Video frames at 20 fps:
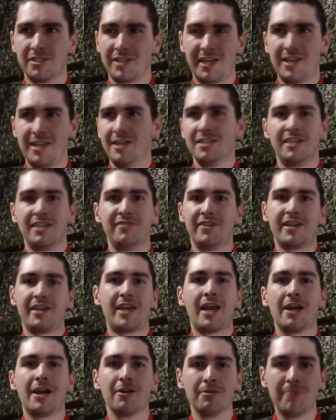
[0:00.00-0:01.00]
It's like he doesn't even
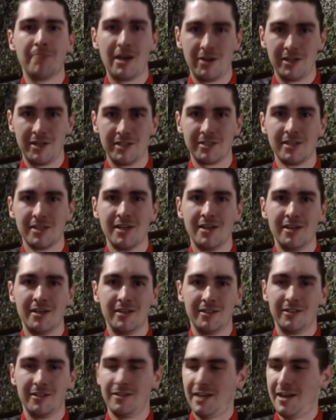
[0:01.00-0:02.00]
care about us,
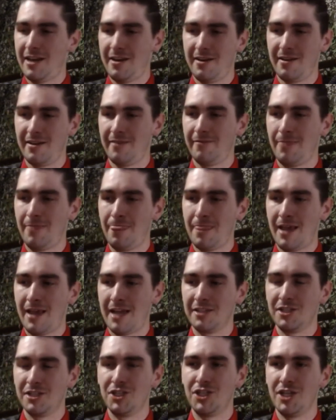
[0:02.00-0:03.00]
you know. And
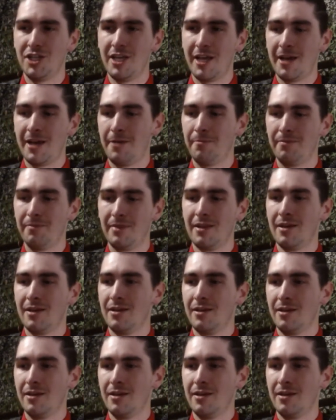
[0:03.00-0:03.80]
as a GM,